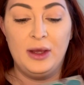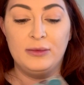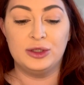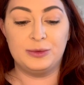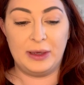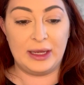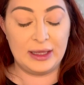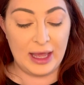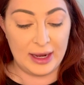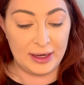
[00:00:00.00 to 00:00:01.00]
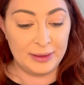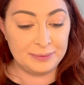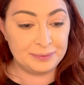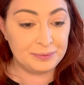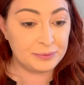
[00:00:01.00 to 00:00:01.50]
just picking that
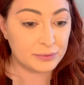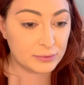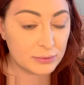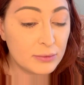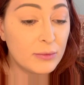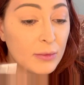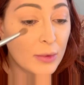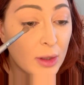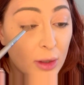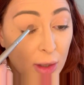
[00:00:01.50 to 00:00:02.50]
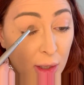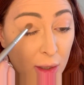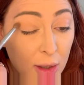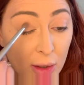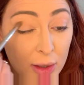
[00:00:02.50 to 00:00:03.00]
up
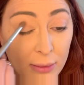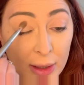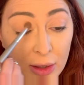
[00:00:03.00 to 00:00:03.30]
and going in my